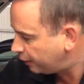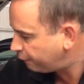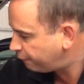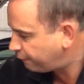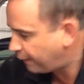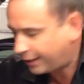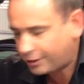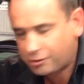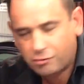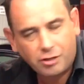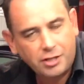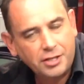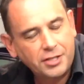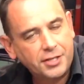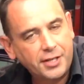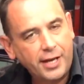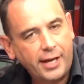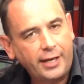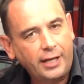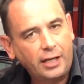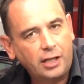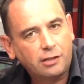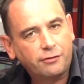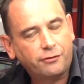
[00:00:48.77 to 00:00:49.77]
factory
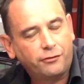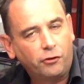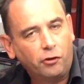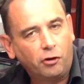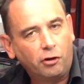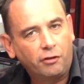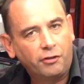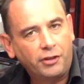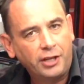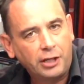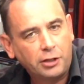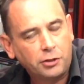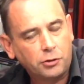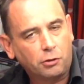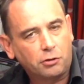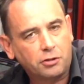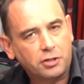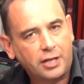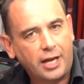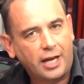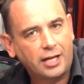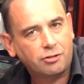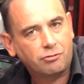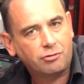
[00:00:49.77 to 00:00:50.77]
settings for the exhaust gas